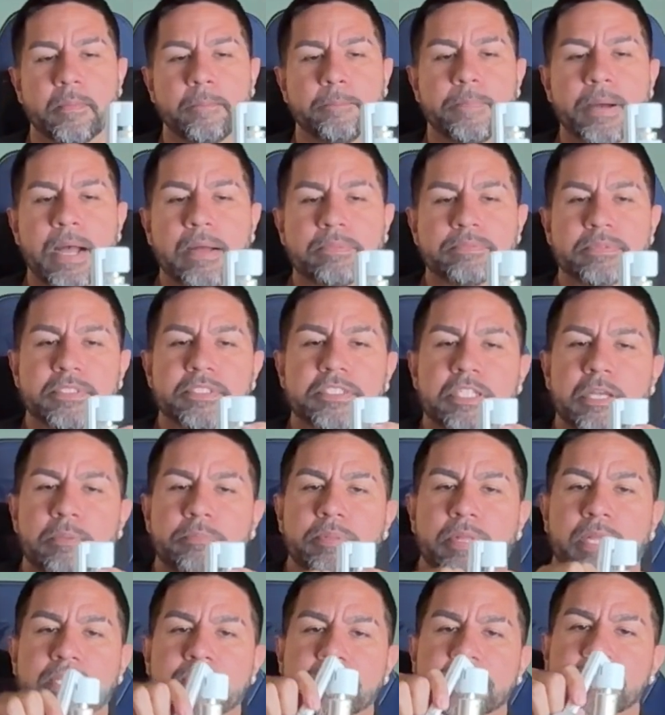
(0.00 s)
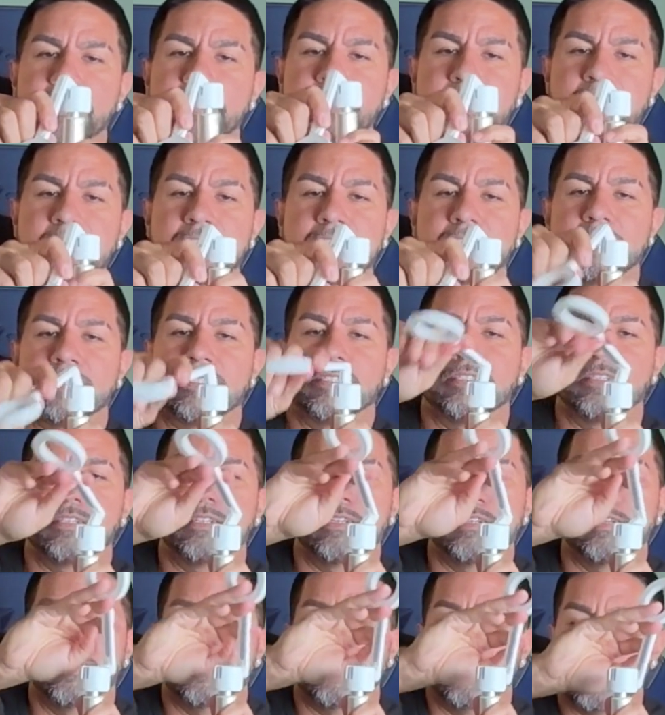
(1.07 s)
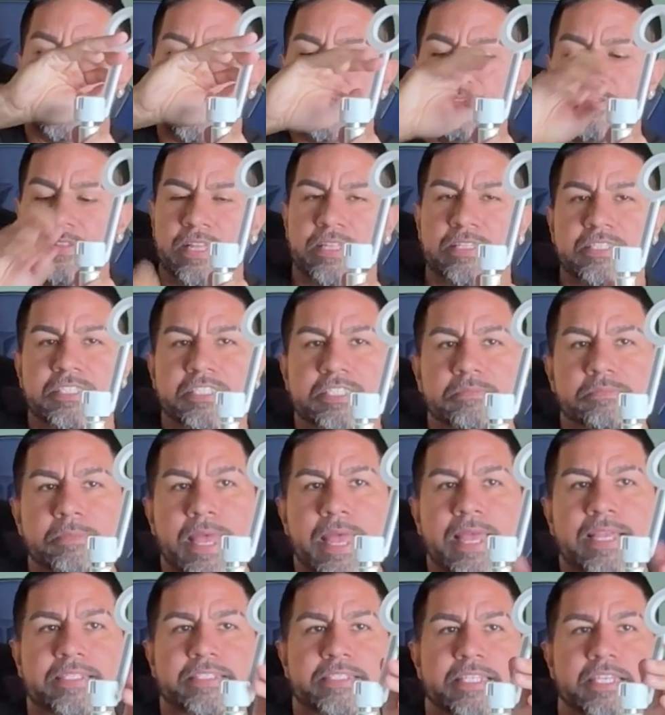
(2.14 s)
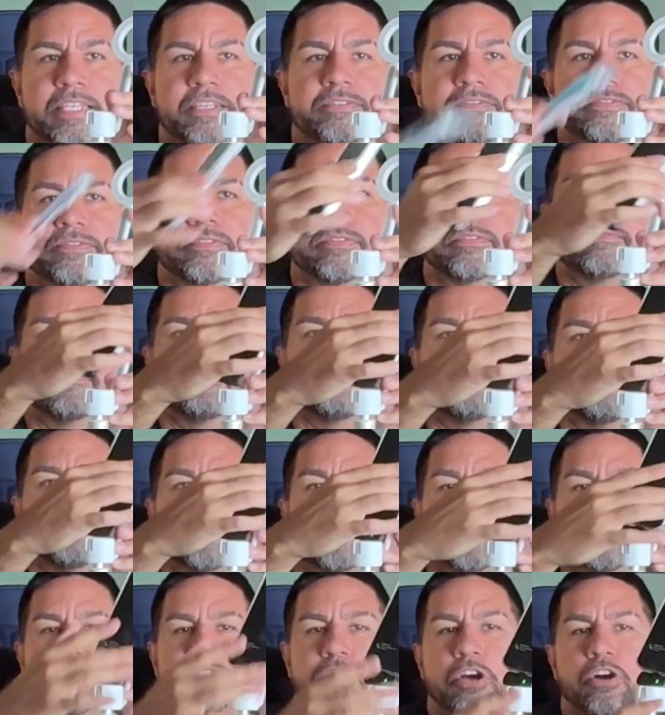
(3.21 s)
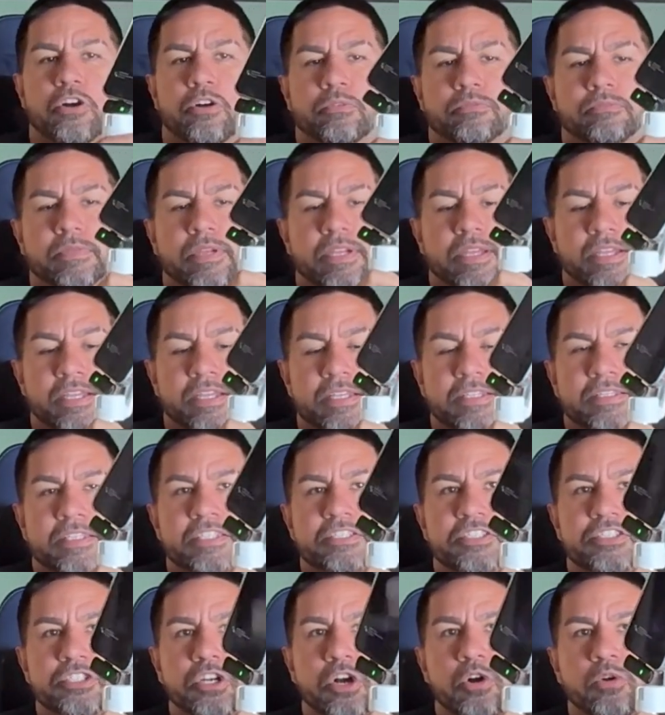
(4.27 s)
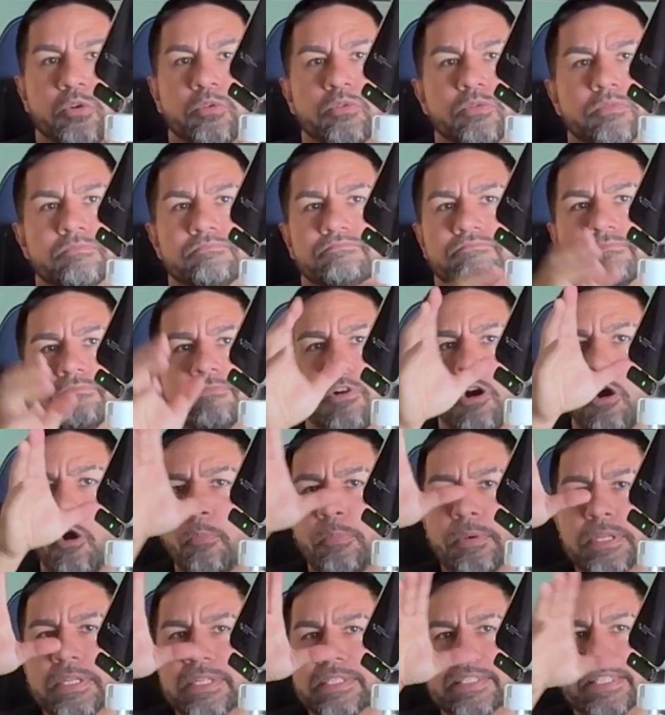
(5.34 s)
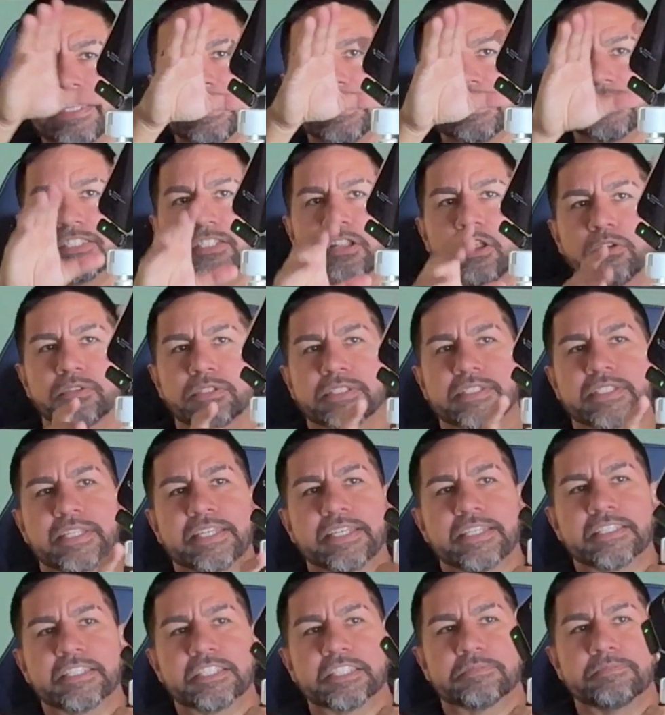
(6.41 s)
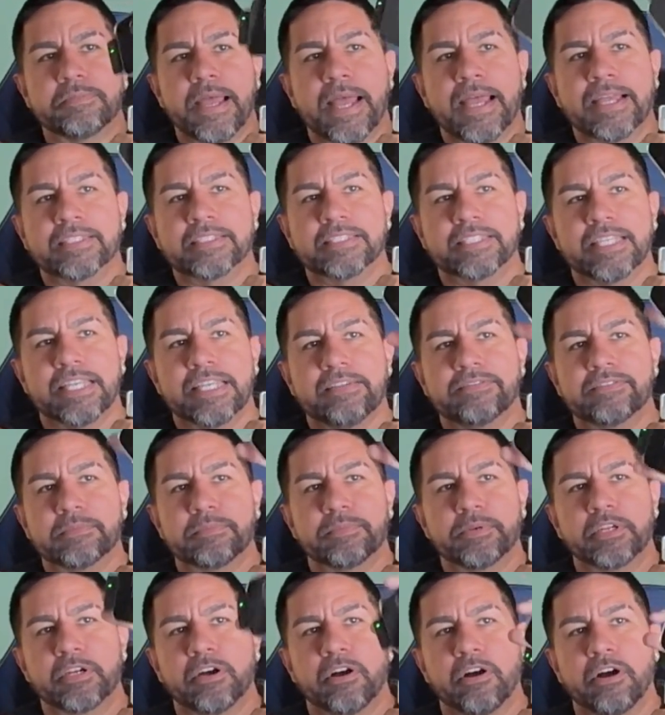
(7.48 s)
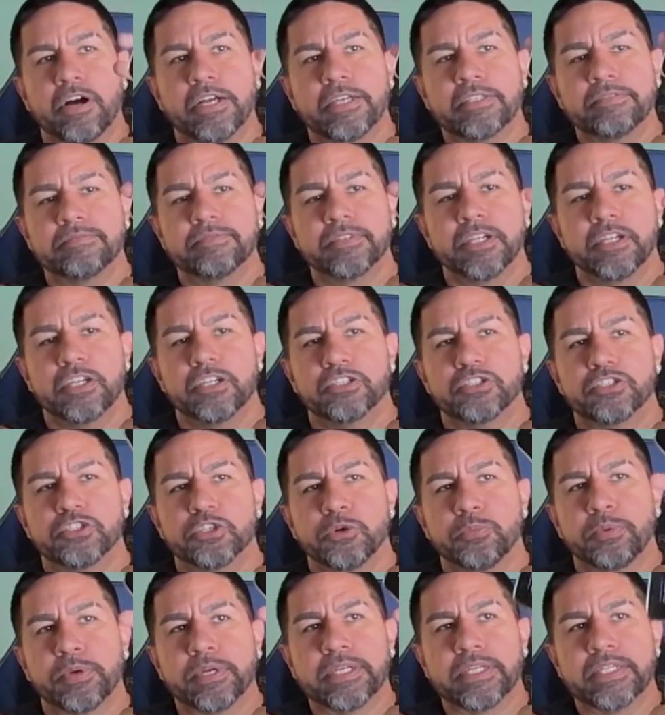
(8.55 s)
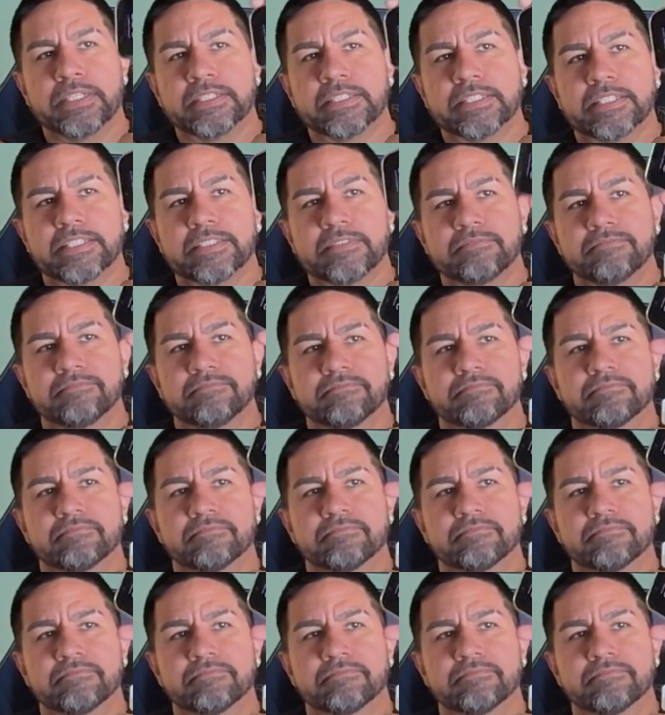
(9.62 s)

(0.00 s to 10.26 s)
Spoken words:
Pop this up like this. And then this is MagSafe. So there's no opening things, closing things, just MagSafe to put it on. Super easy.